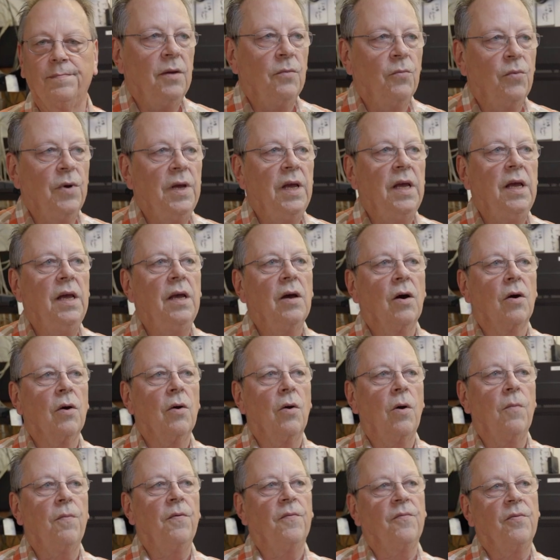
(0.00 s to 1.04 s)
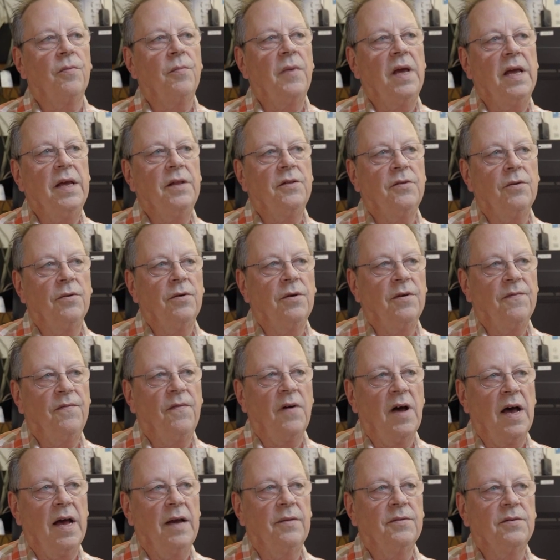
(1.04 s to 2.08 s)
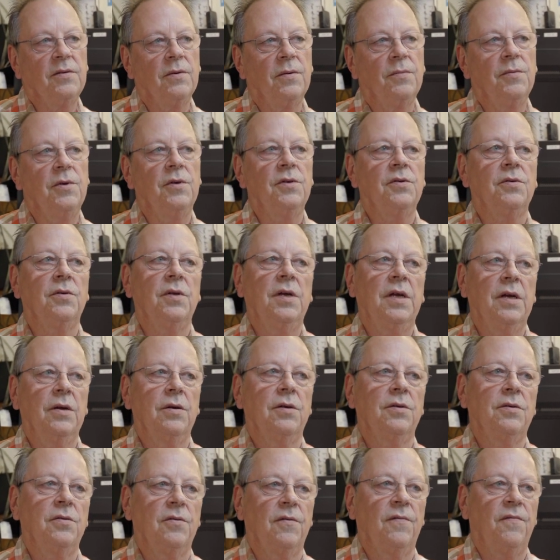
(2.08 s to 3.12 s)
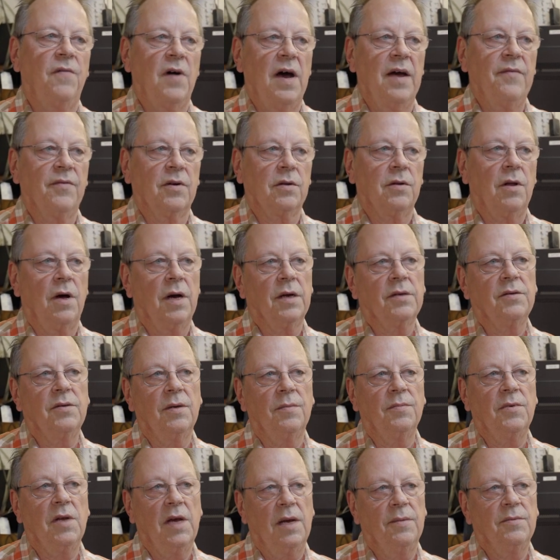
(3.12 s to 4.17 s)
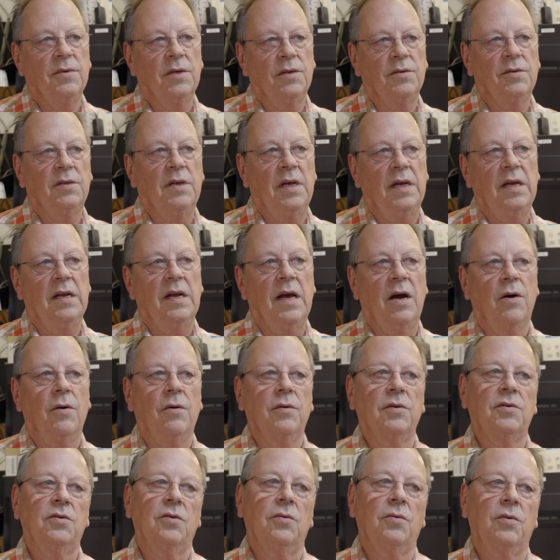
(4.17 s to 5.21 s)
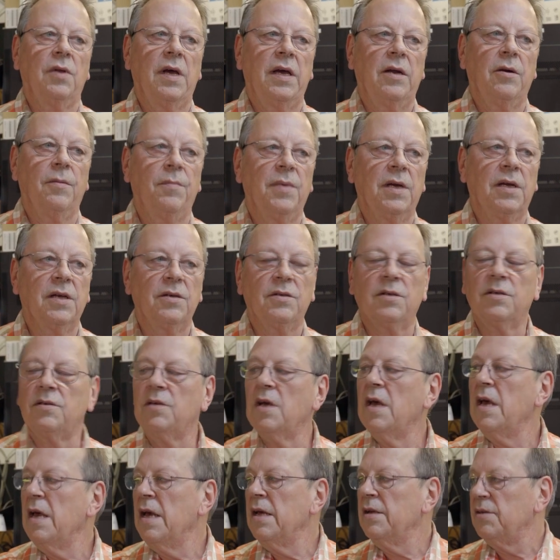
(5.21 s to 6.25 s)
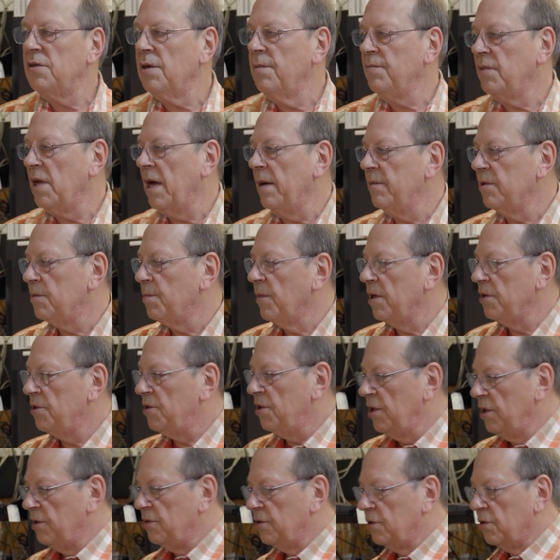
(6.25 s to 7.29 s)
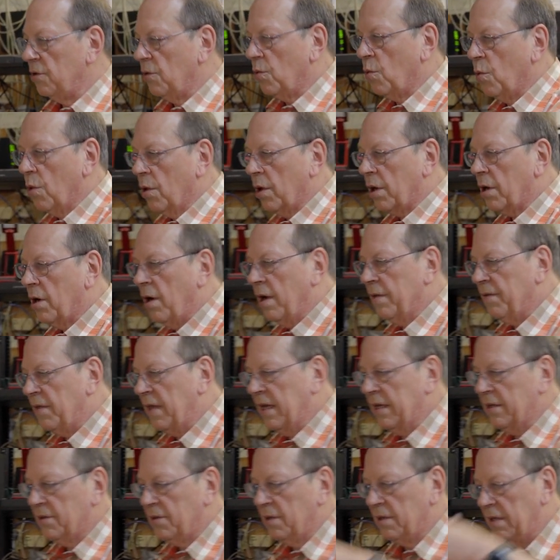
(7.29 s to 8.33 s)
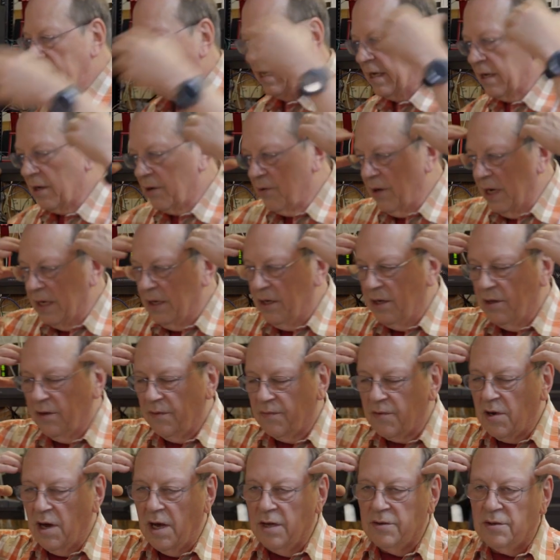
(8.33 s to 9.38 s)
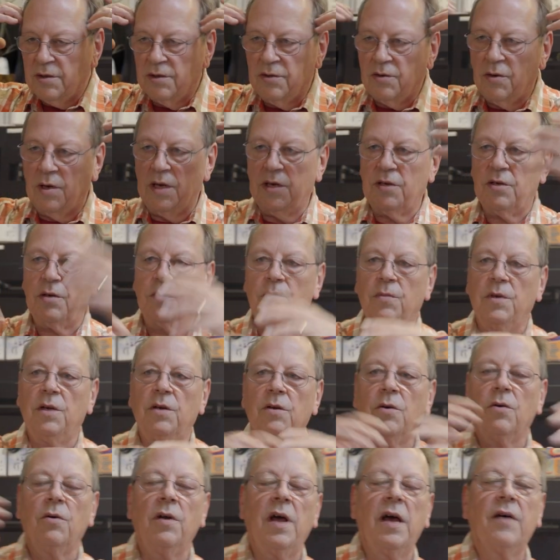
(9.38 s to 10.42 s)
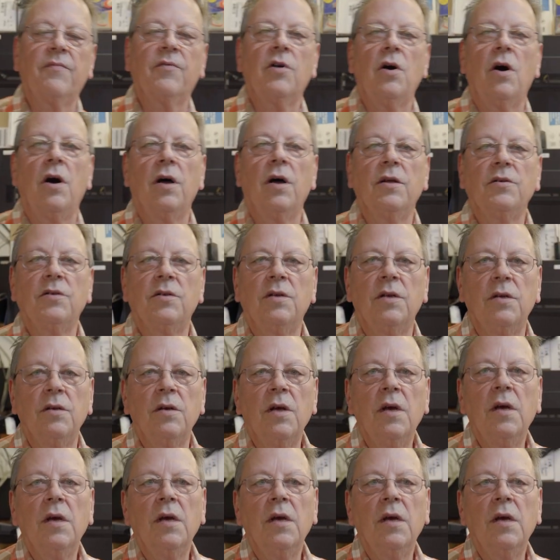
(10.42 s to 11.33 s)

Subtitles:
We are open from 8:30 to 5, so I'm usually here until 5 o'clock. Sometimes I'll stay an hour or so later because it's sometimes much easier to work on things that take a great deal of concentration when you don't have constant,